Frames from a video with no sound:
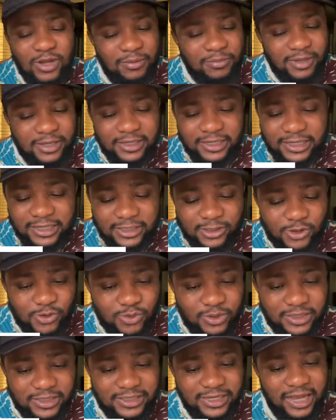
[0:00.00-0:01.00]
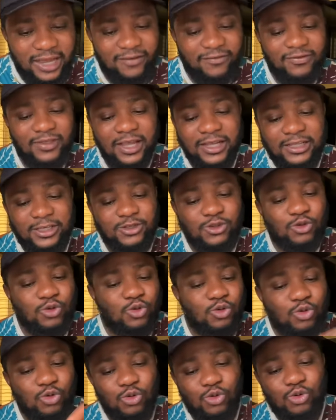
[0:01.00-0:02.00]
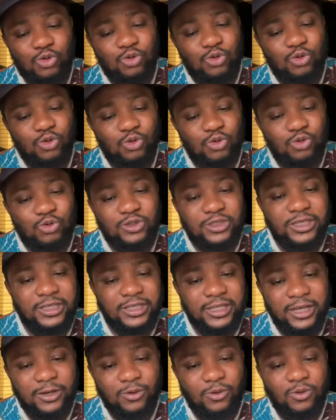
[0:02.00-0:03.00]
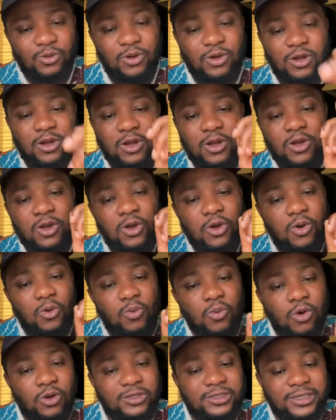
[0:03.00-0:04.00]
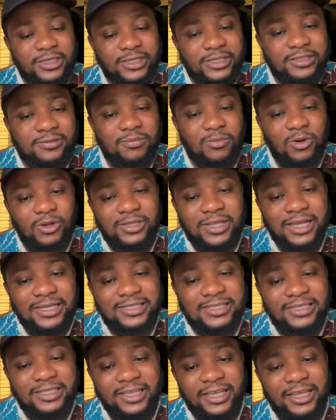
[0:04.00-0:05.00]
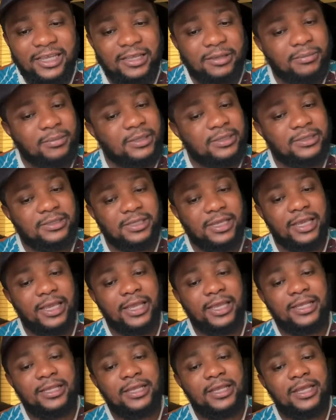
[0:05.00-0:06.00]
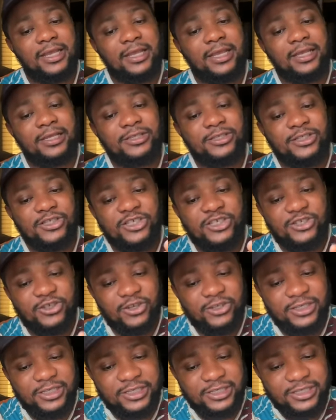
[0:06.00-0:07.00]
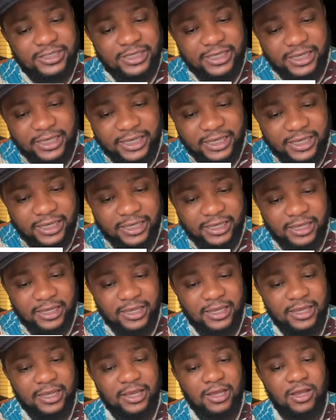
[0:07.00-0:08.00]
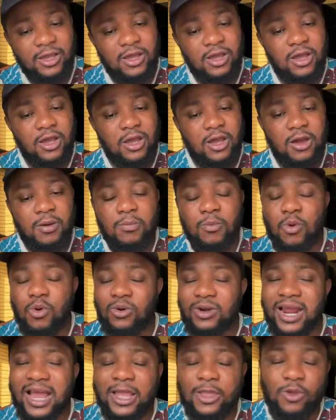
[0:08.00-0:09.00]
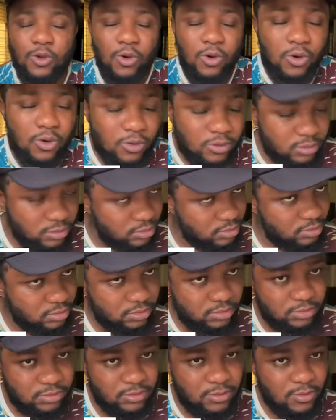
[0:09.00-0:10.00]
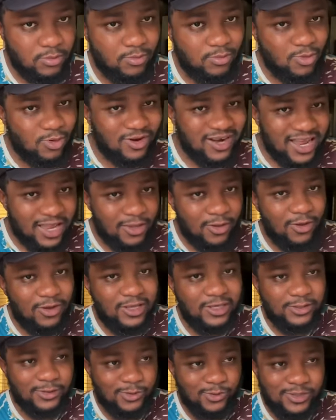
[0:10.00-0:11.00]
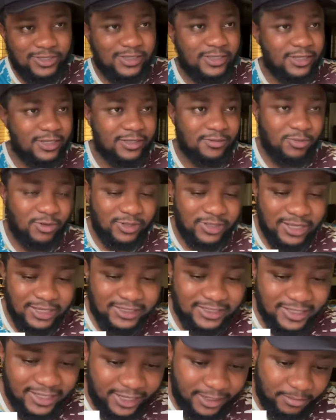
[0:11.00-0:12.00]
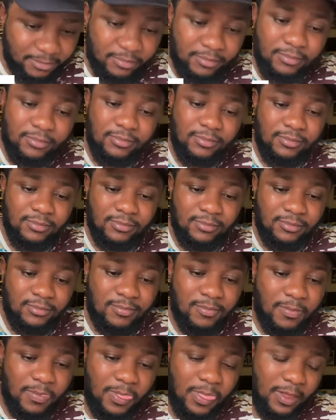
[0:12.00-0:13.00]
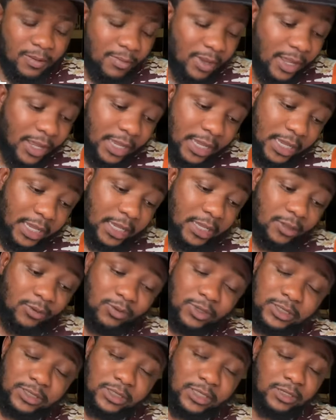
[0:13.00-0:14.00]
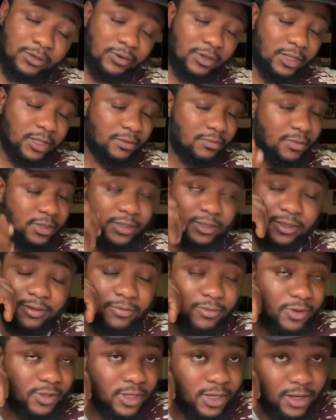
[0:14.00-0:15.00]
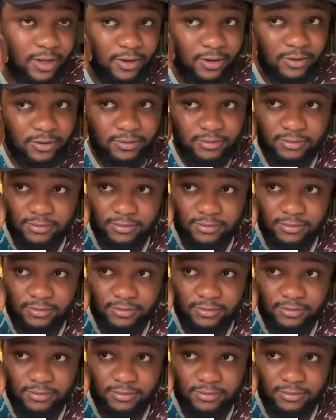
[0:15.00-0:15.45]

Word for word: one he tweeted after this whole scenario was his mother's name. He said, Jesus is King, Mureyo. Mureyo is Wizkid's mother's name. Man, Wizkid really missed the mother.